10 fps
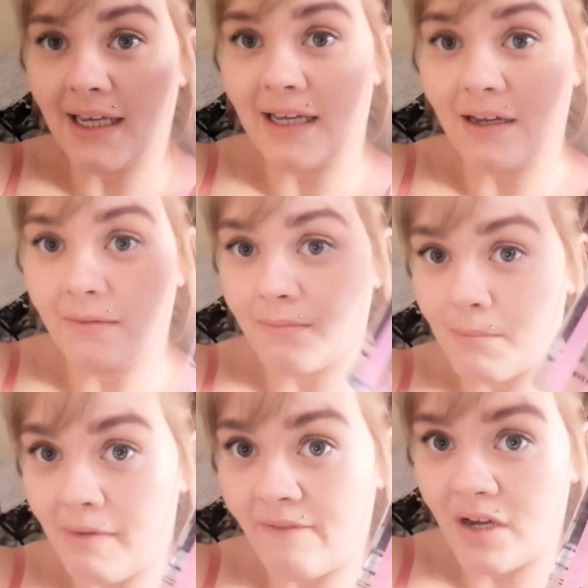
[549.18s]
yeah, I'm
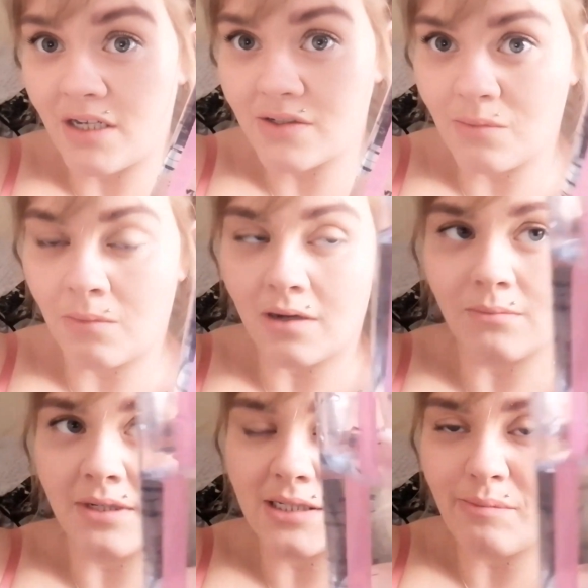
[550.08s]
on my first
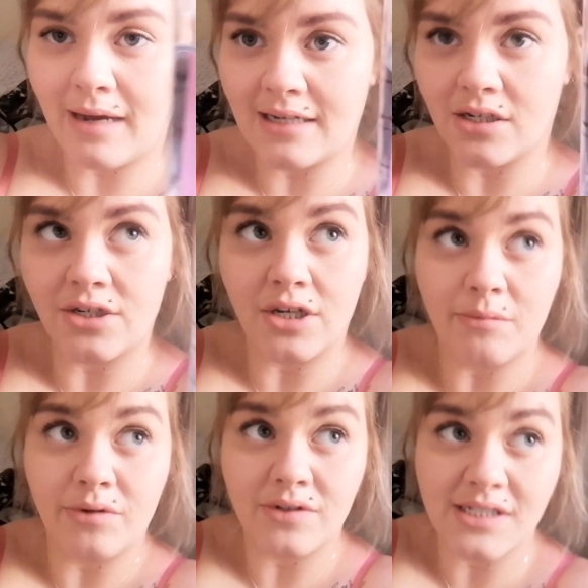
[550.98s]
one, which is bad, I know,
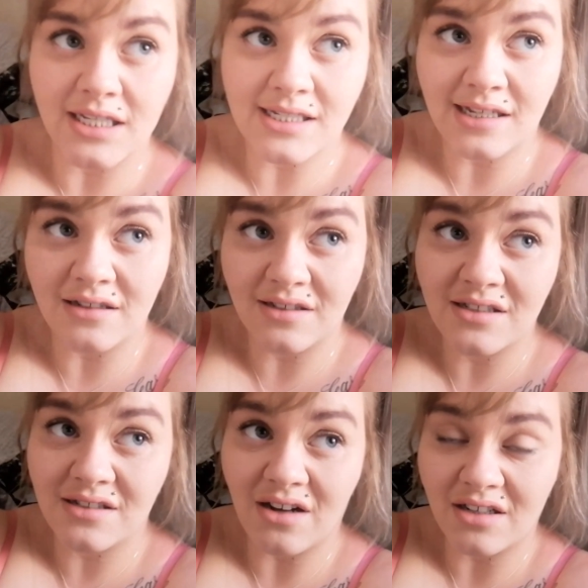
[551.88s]
because it's
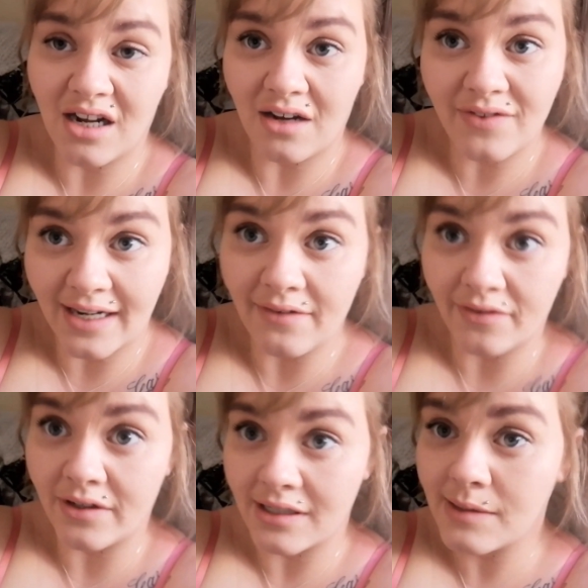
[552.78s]
gone
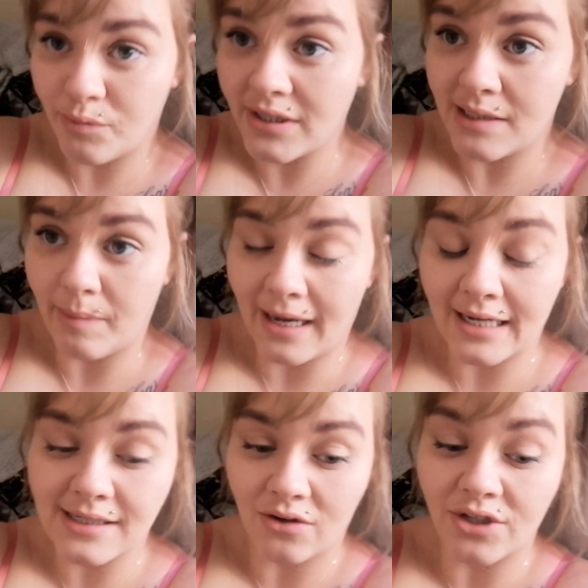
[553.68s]
11:30. It's pretty
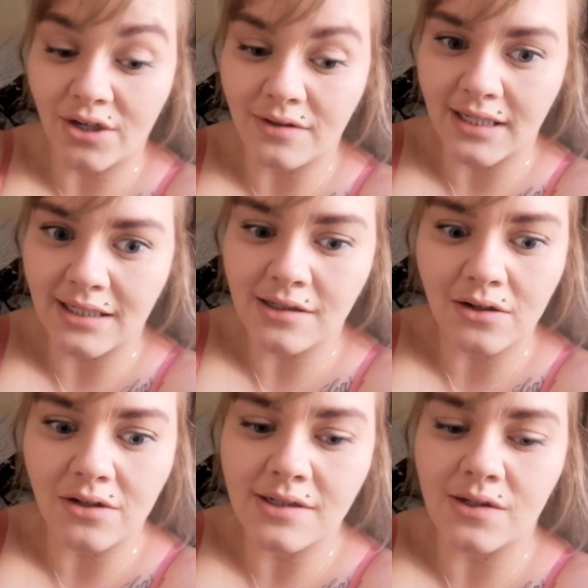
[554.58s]
bad, I know this,
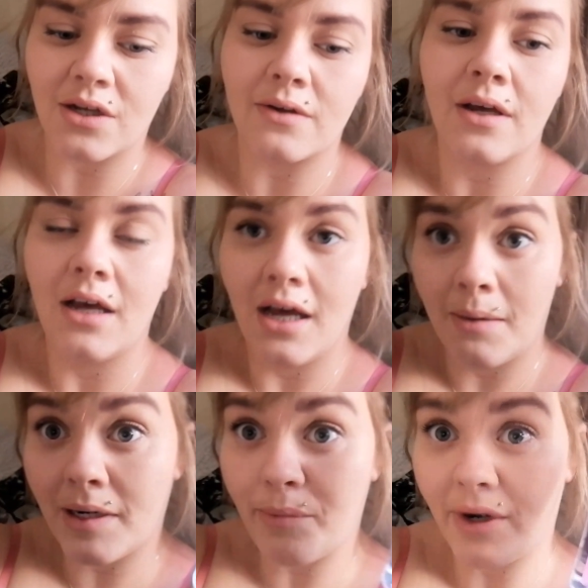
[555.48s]
guys. So
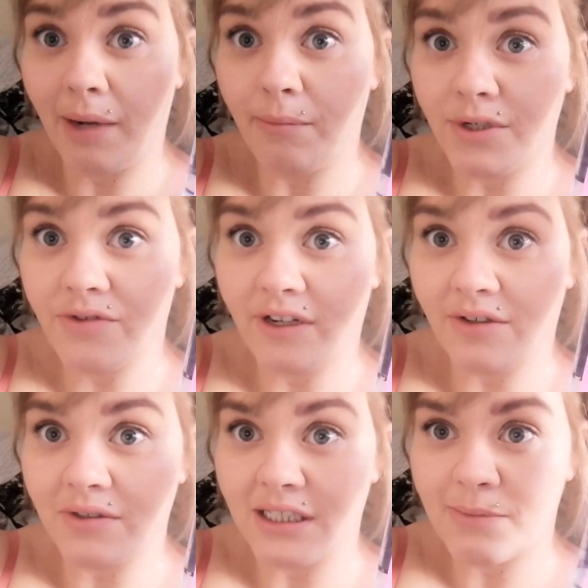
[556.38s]
I'm gonna pretty much
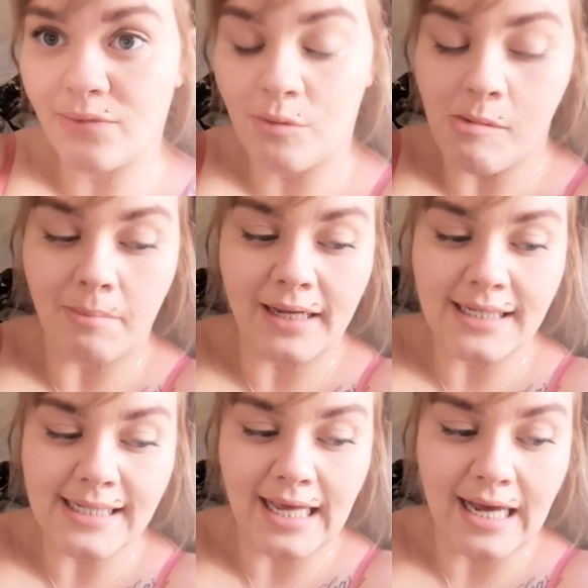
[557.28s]
drink all this before my mum
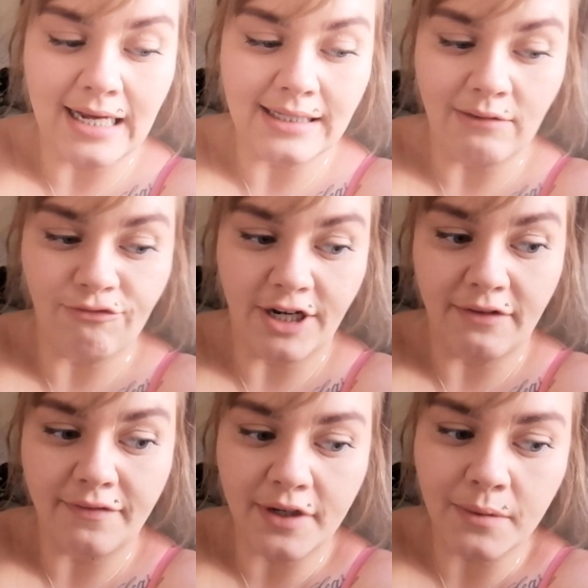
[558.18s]
gets here and then
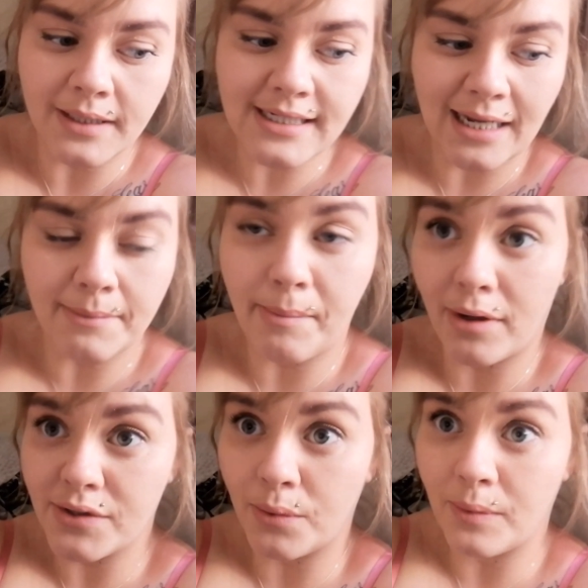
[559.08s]
refill and take my
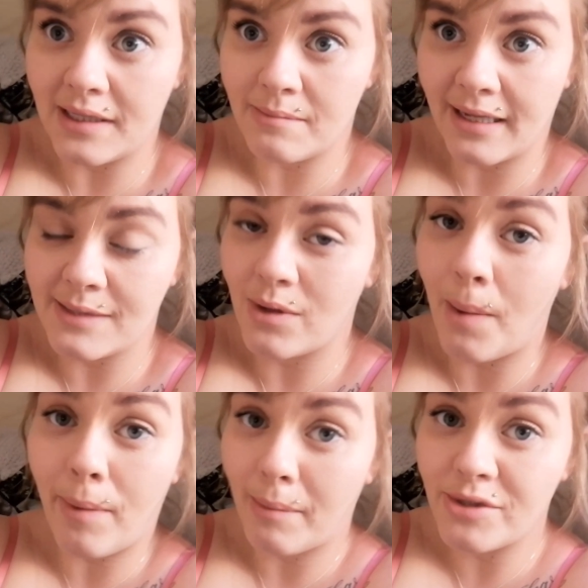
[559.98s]
bottle with me, because I've
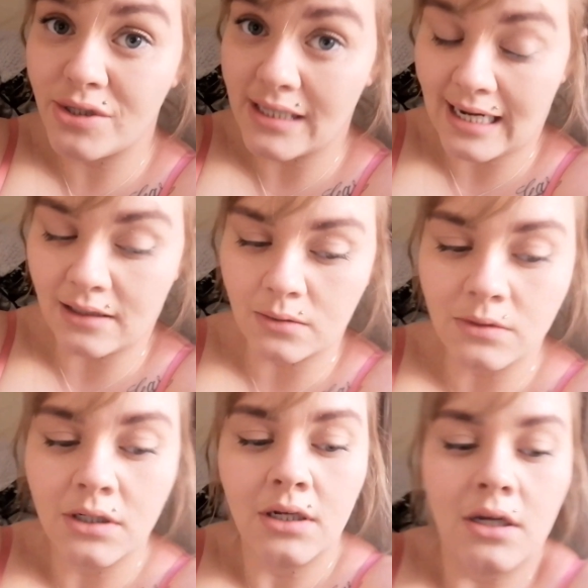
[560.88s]
got to pop to
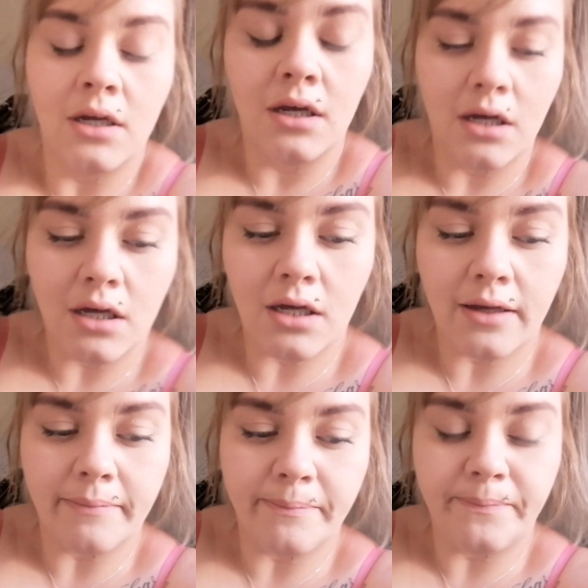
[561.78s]
town.
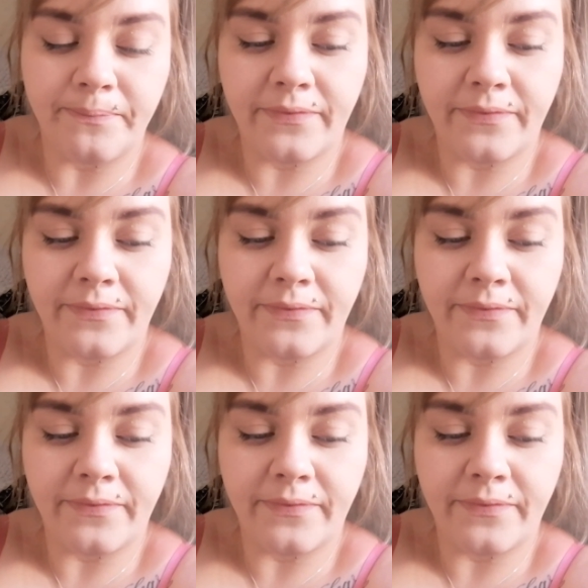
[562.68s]
And